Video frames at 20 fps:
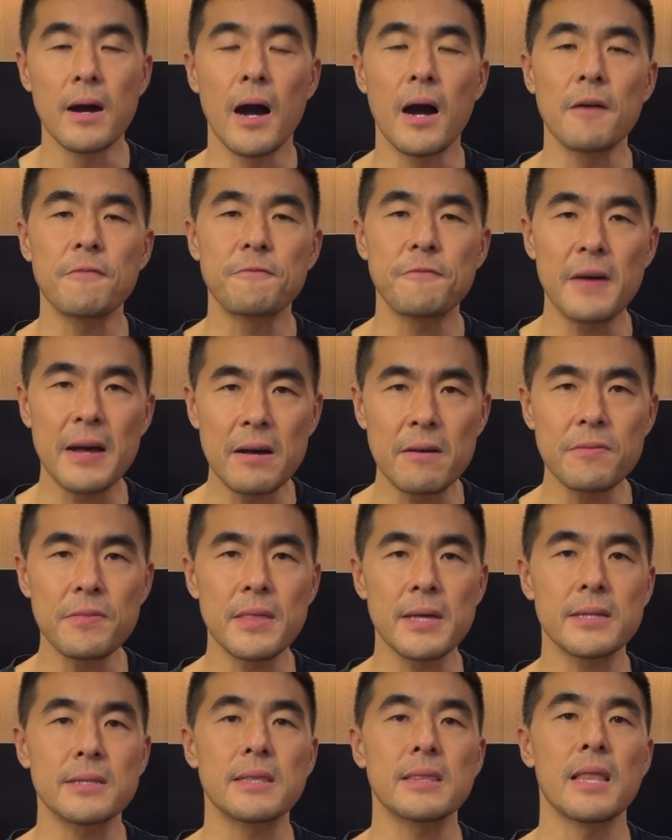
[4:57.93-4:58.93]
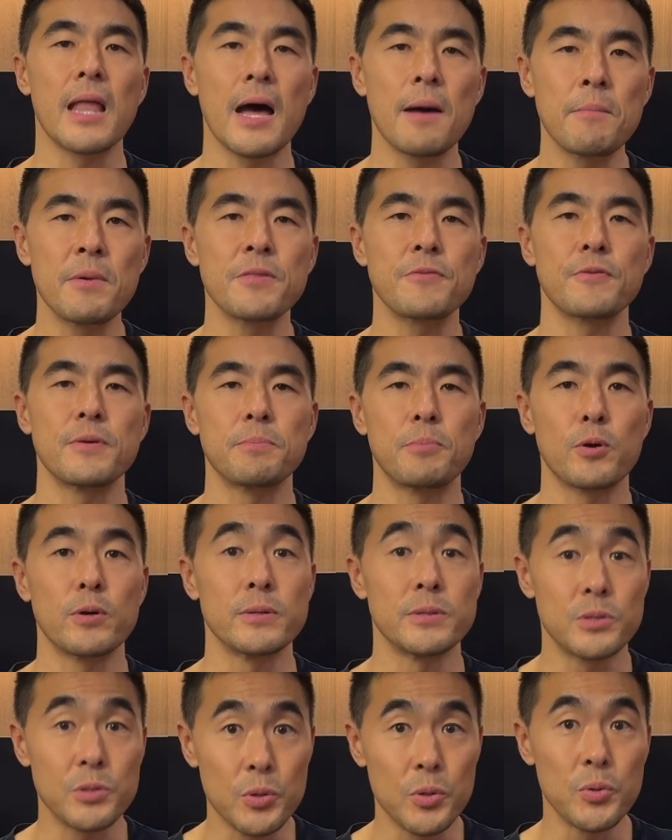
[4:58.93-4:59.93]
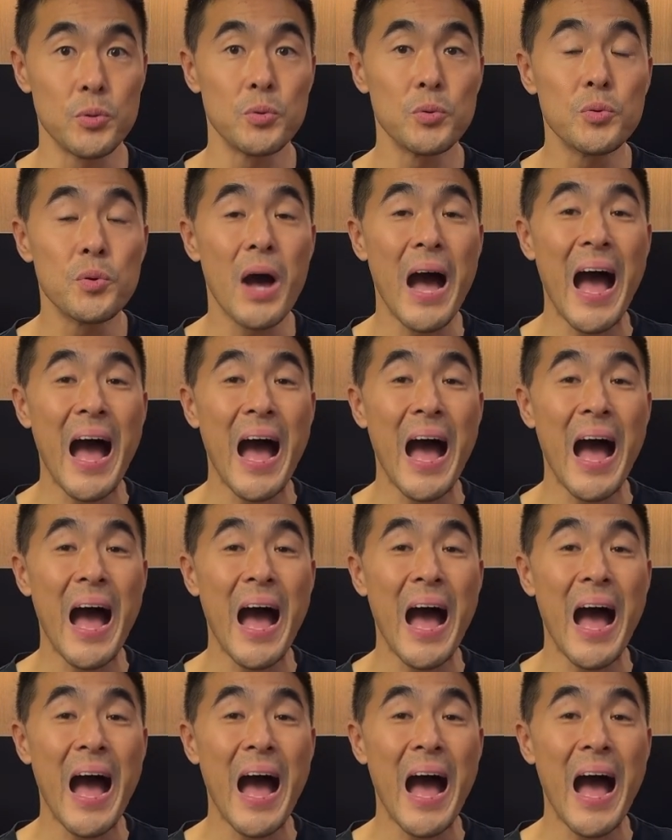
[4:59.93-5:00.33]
I found that Llama 3.2